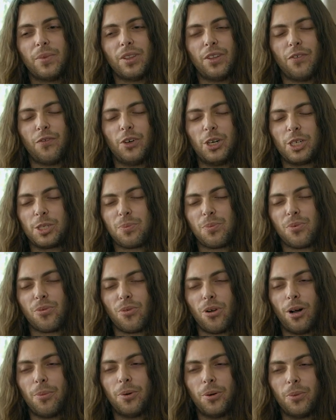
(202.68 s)
the first
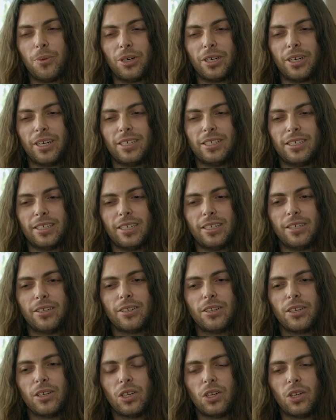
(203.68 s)
proper one I
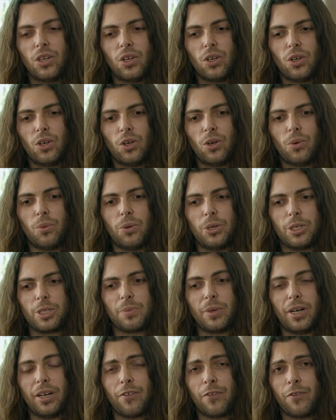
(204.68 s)
did was
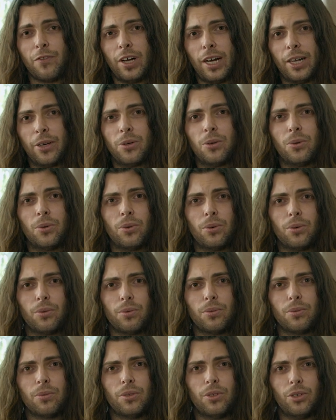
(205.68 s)
my
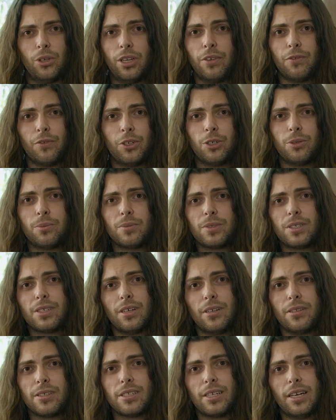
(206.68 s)
final uni film,
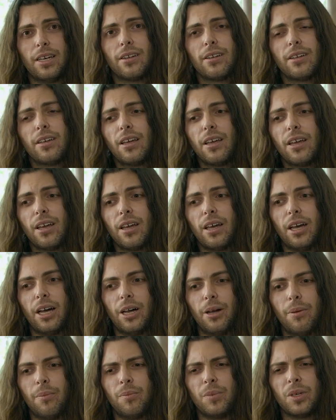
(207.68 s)
Sunset,
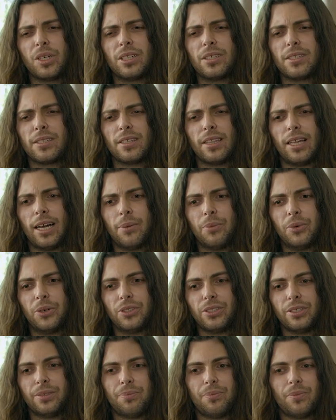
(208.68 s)
because that
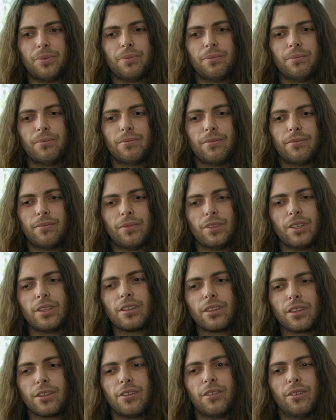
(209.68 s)
was
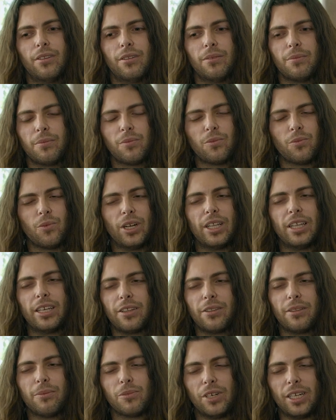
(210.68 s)

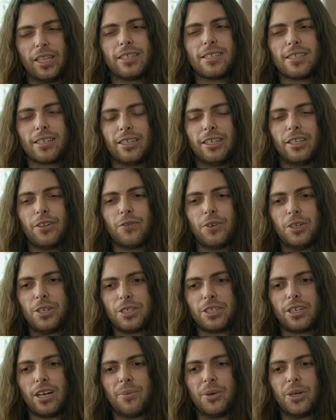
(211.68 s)
really realistically the
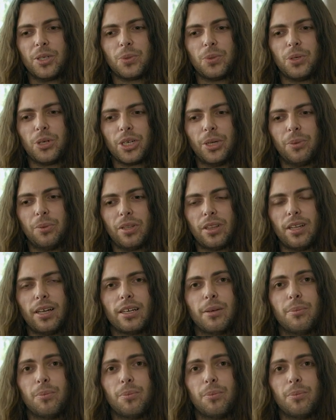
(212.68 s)
first time I was working with